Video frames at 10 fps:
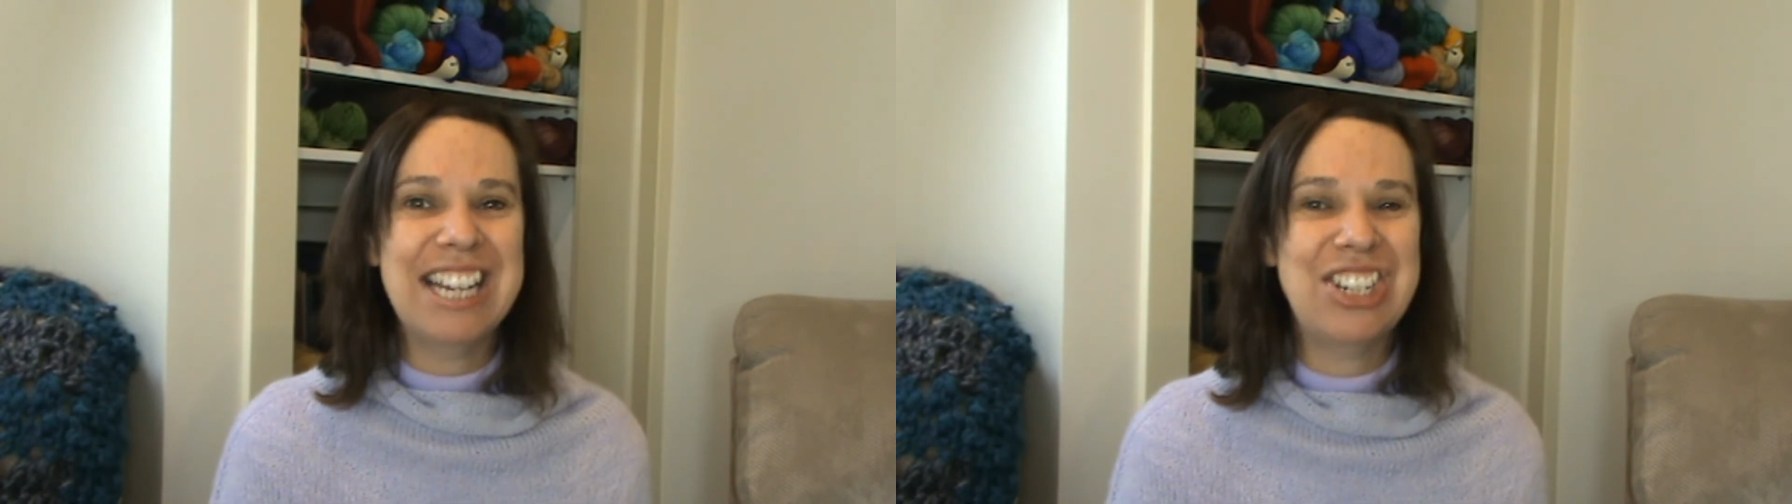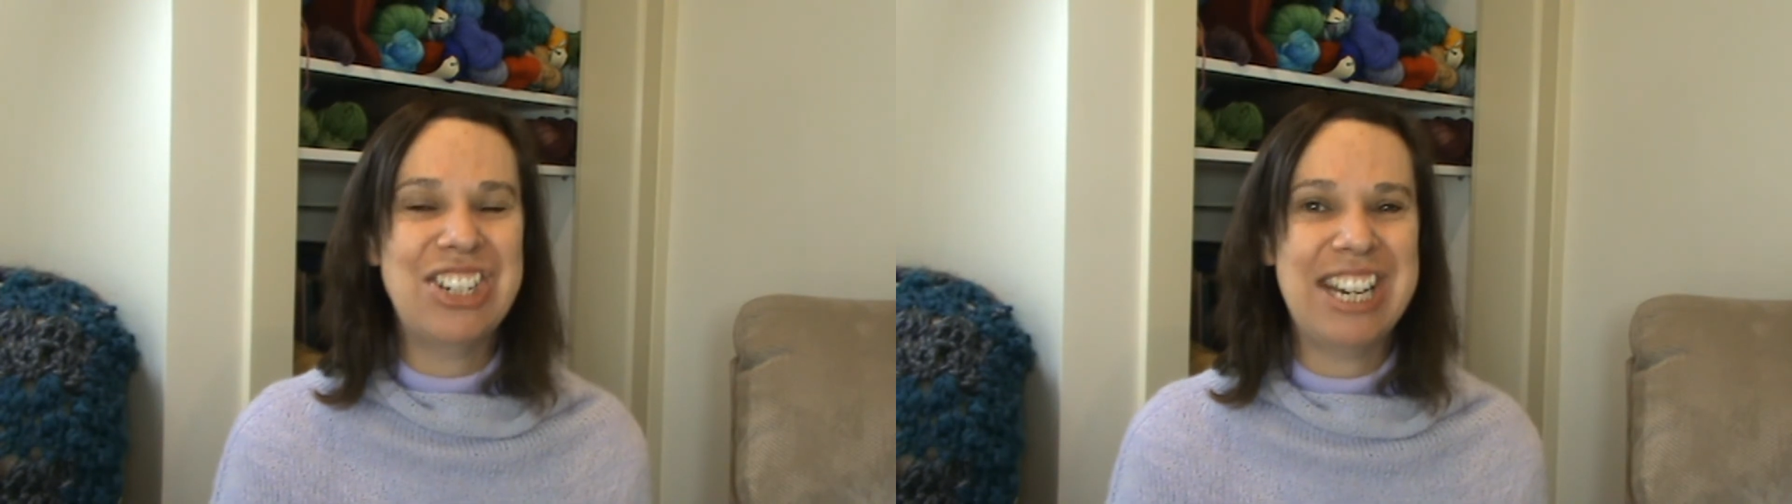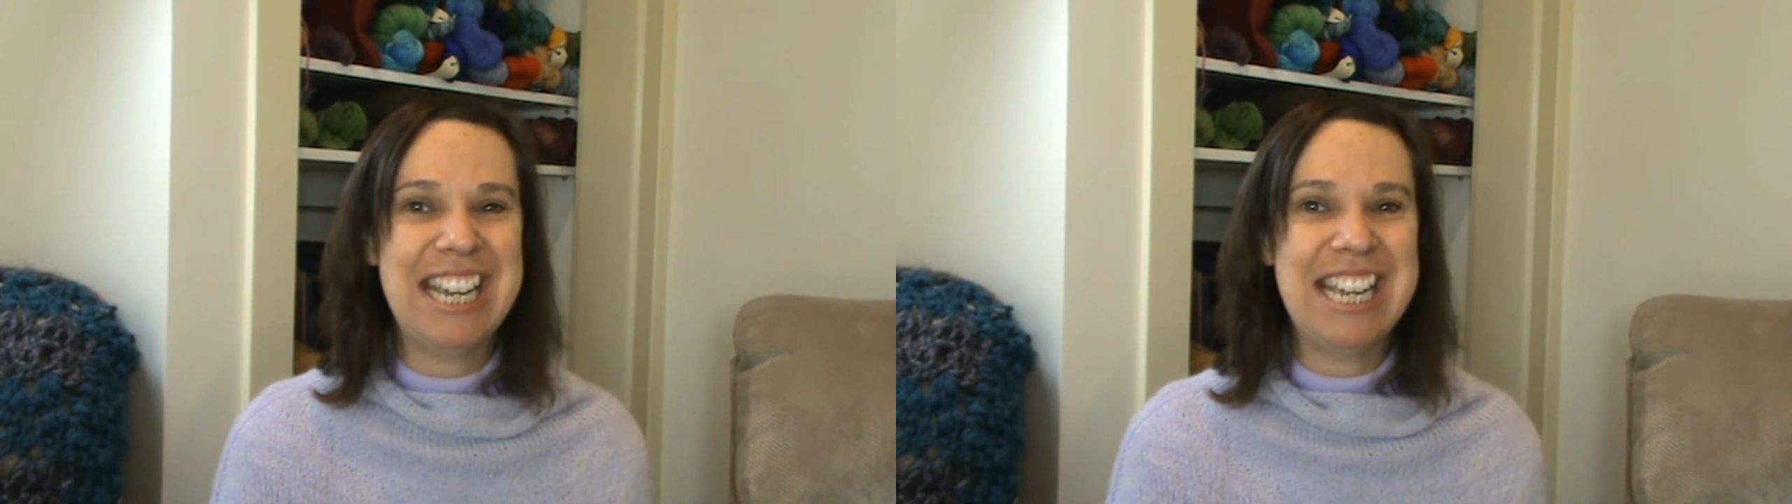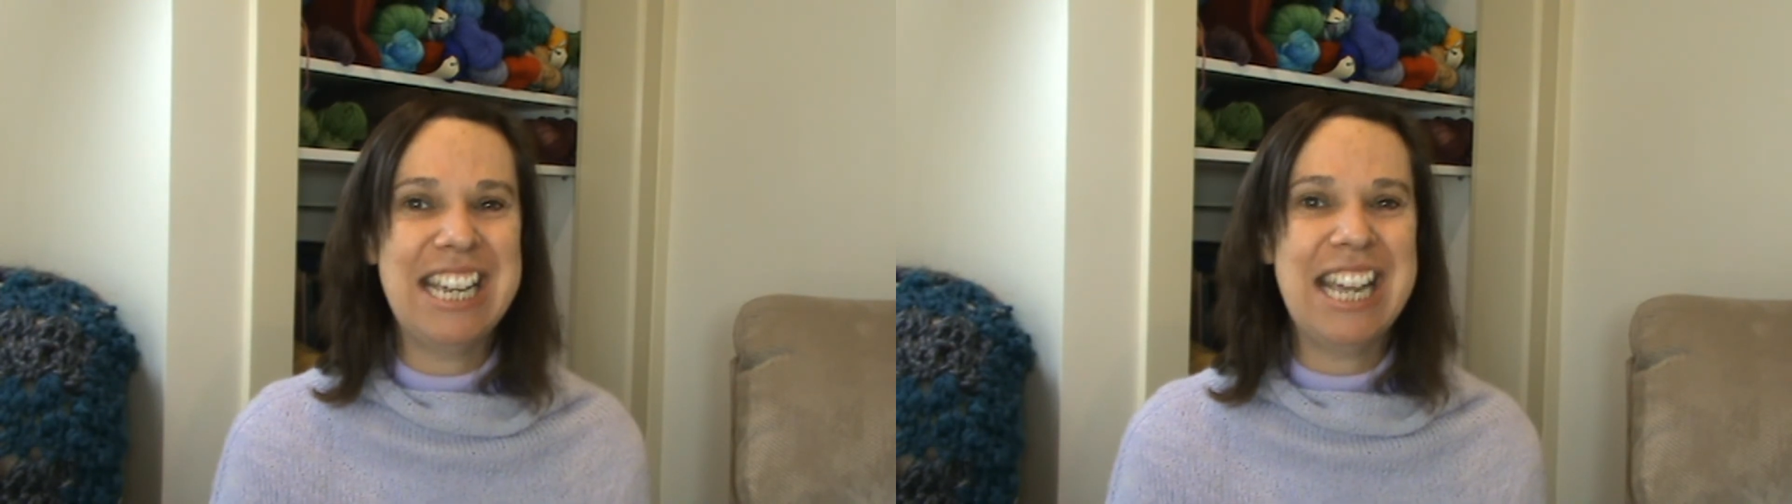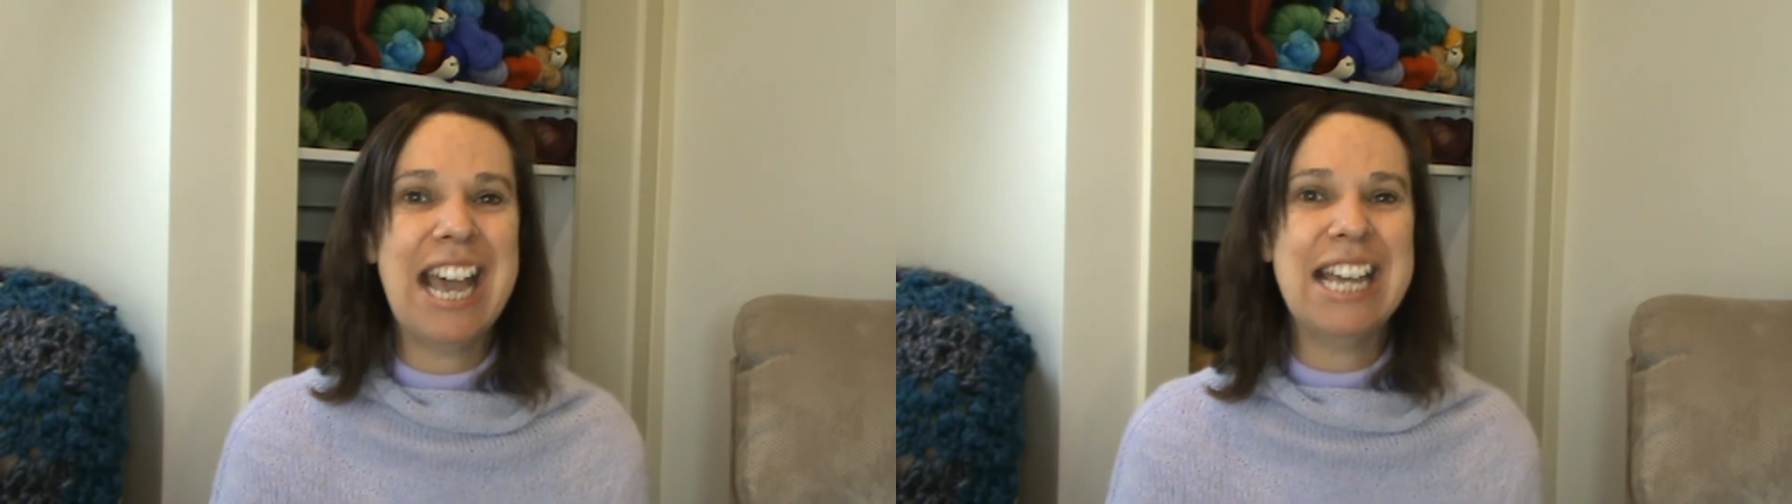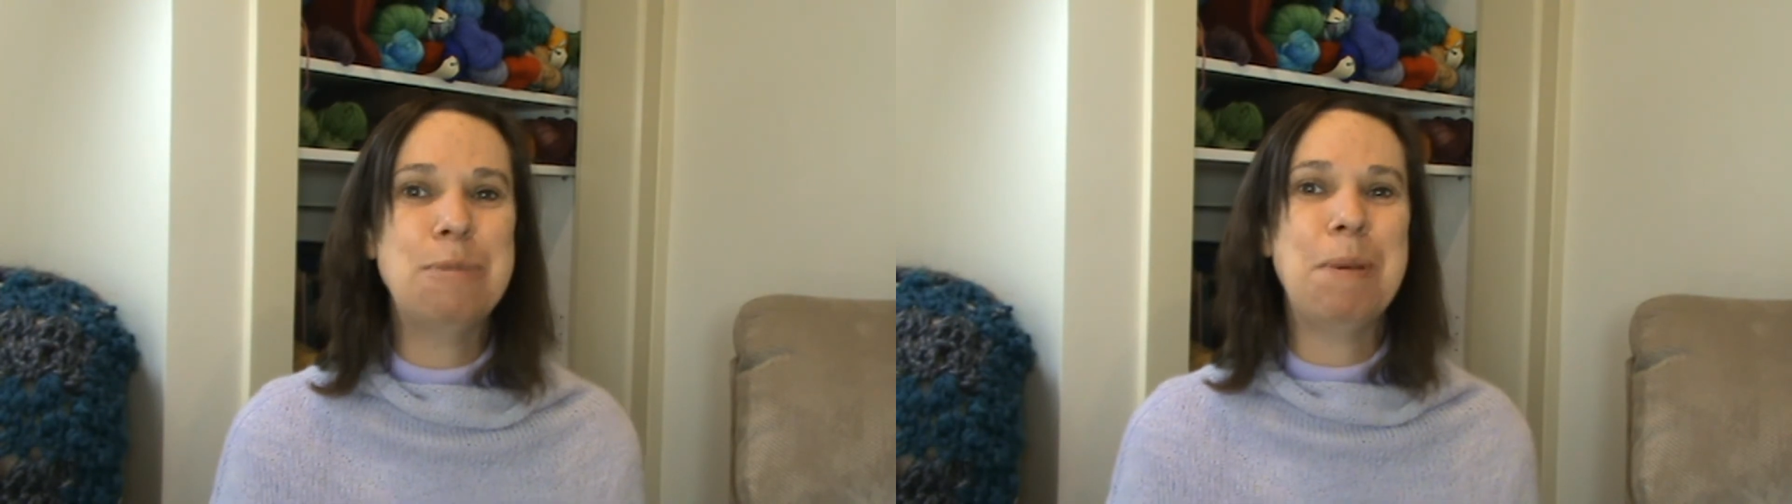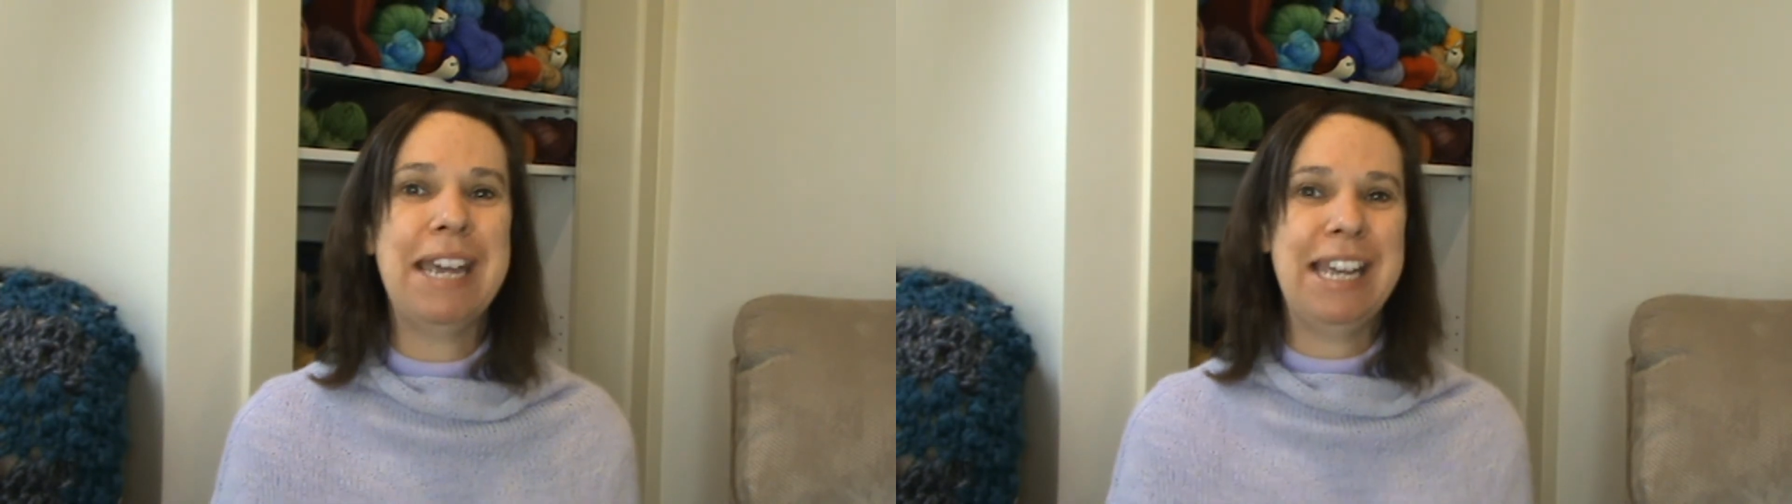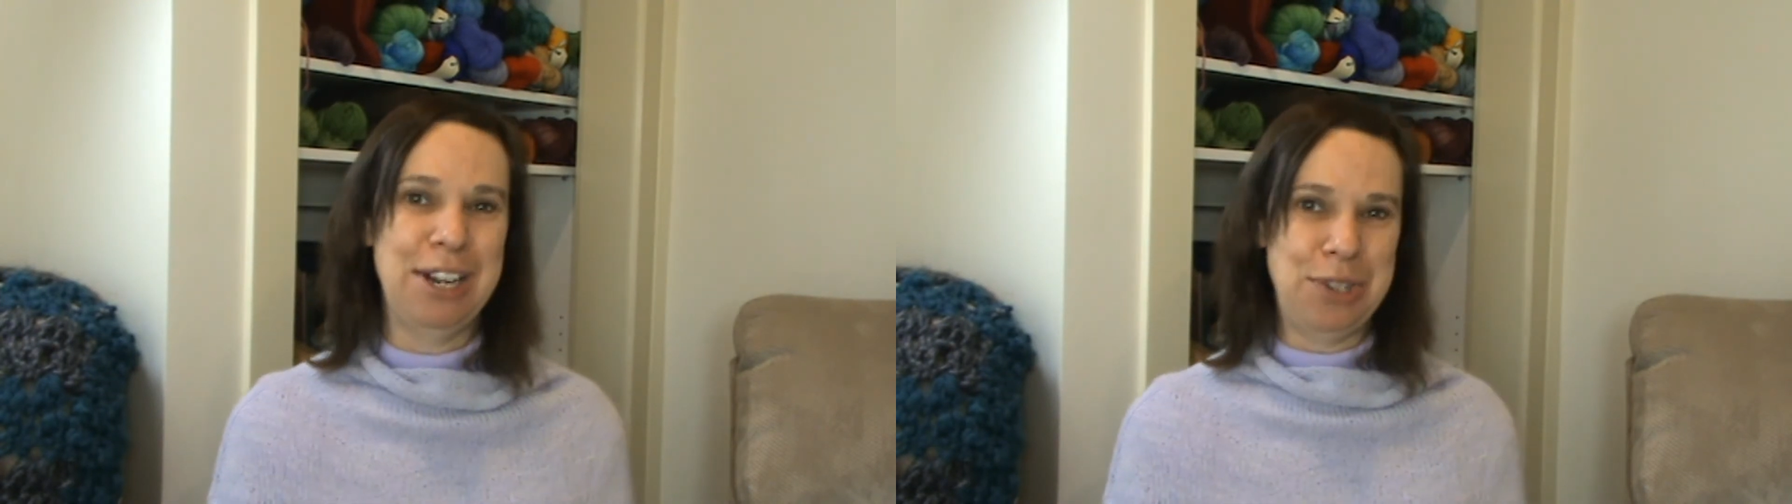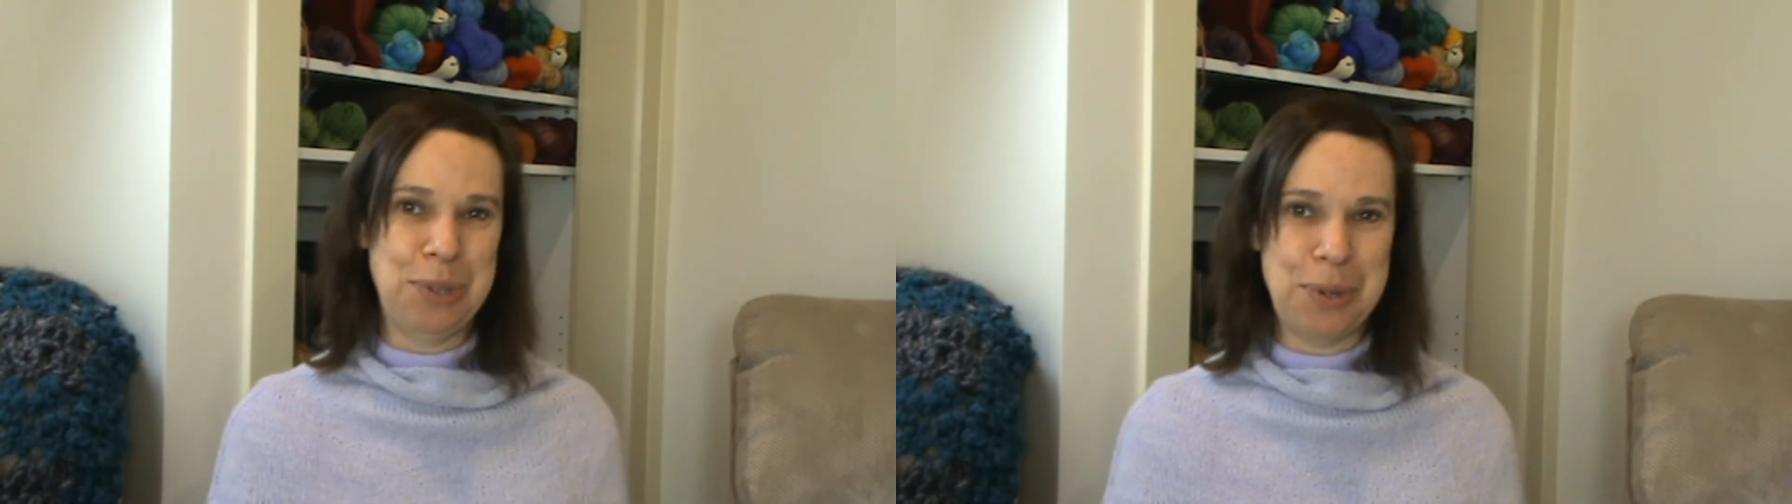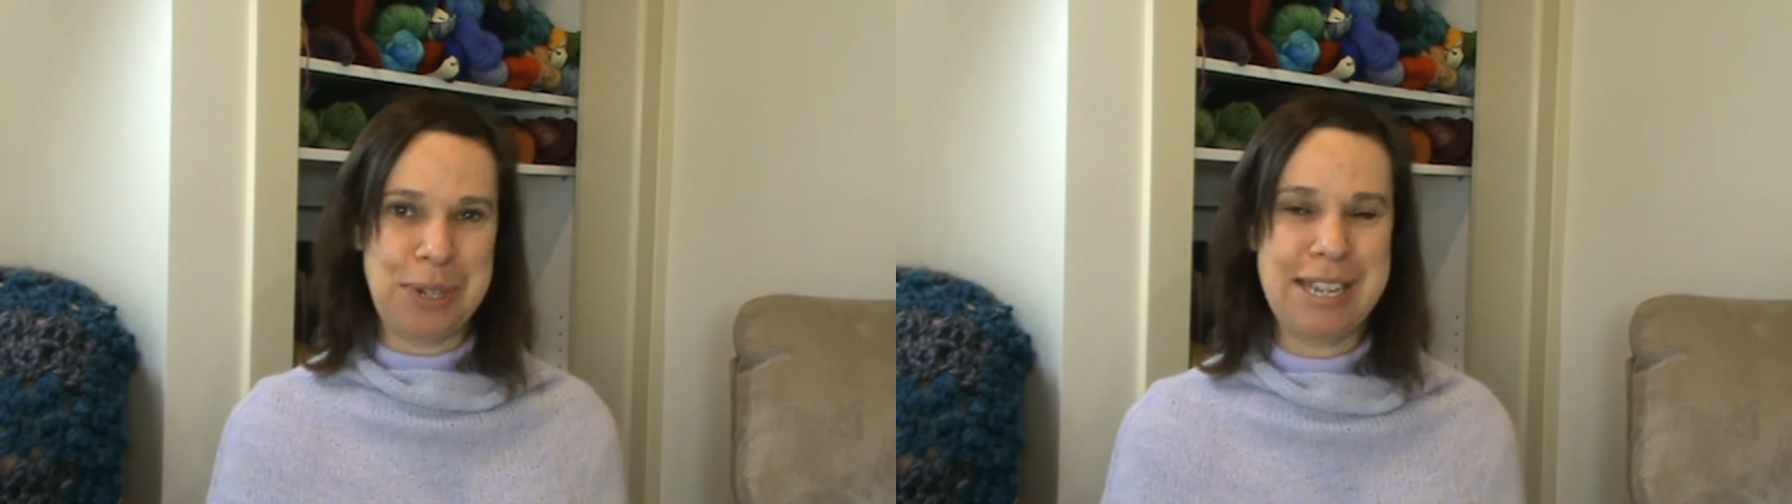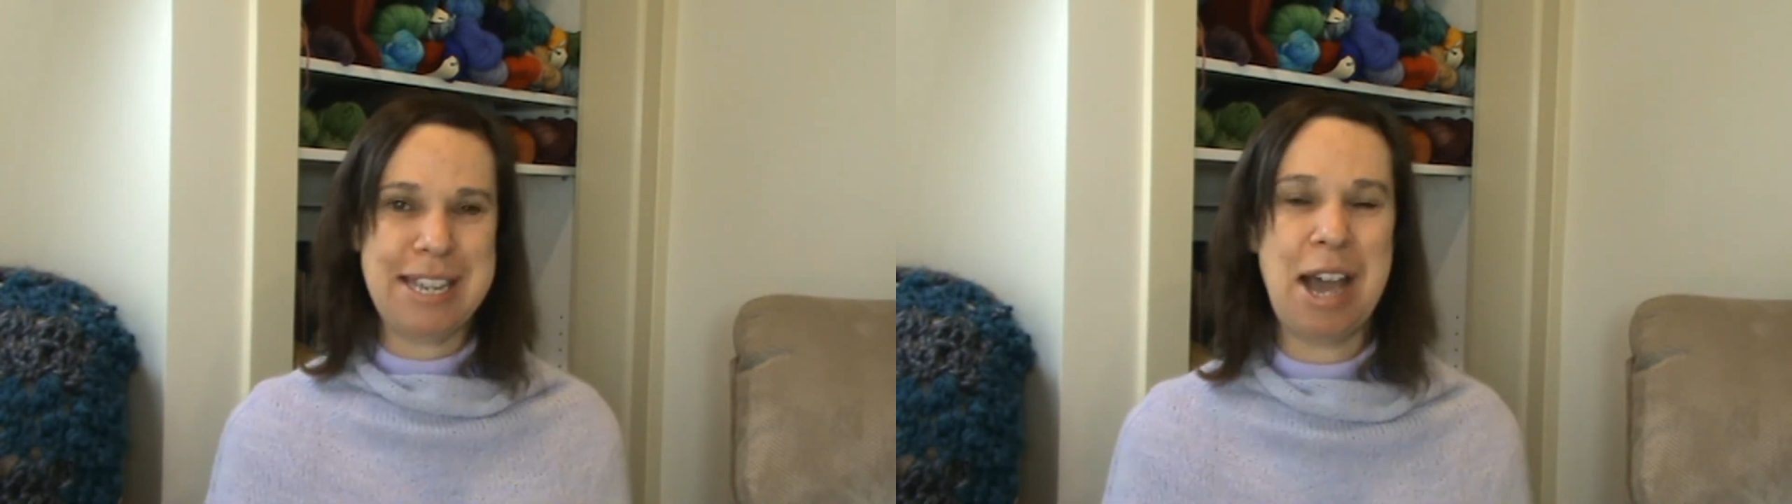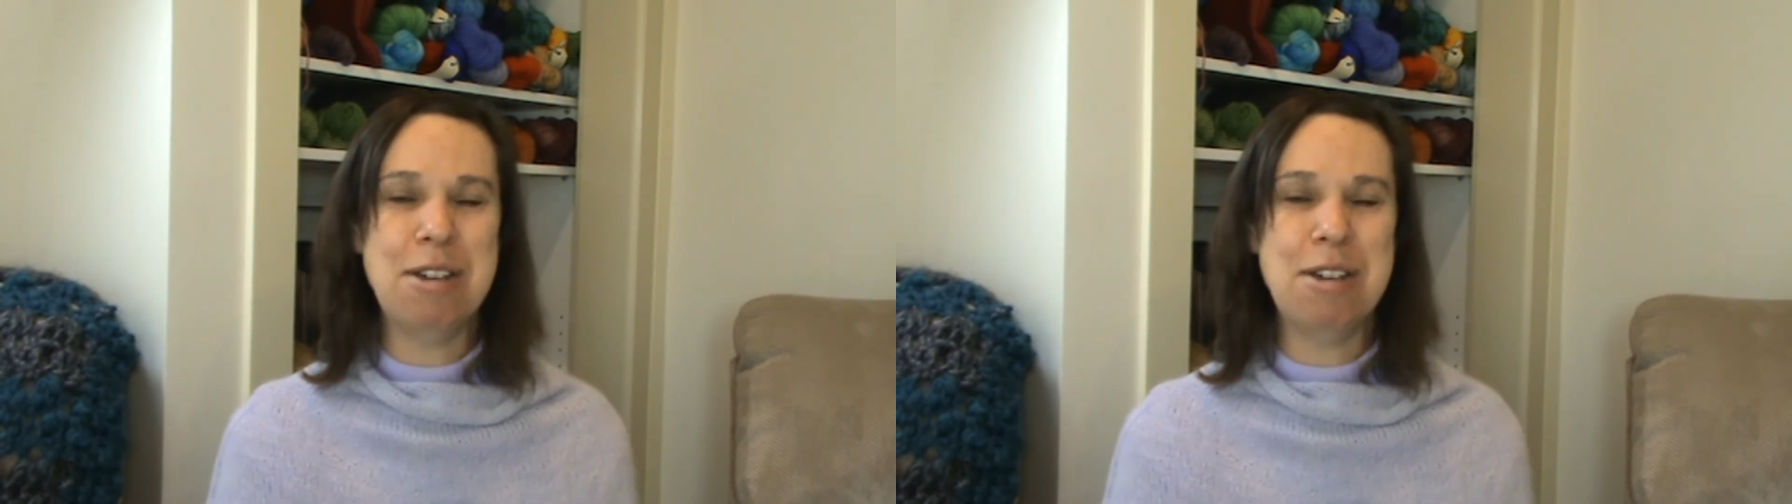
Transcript: she has been talking